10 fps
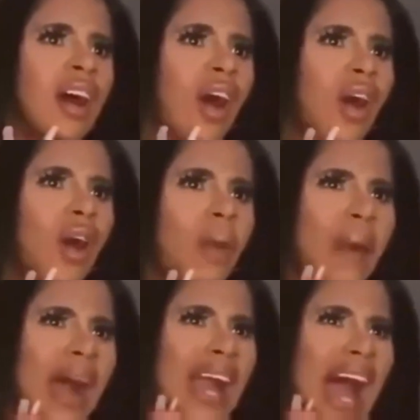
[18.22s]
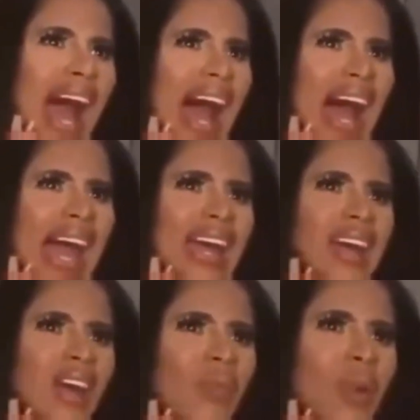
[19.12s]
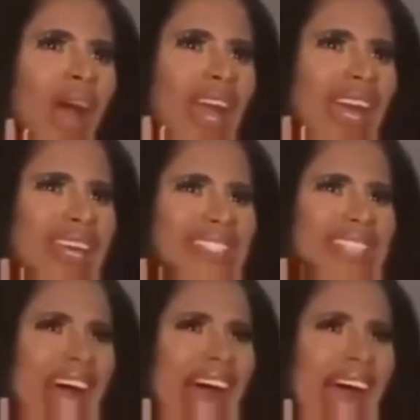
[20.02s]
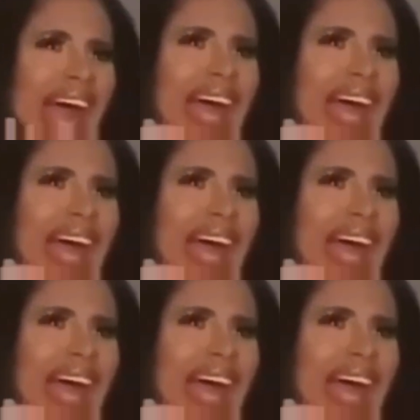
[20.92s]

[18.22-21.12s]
Oh my God, what is that?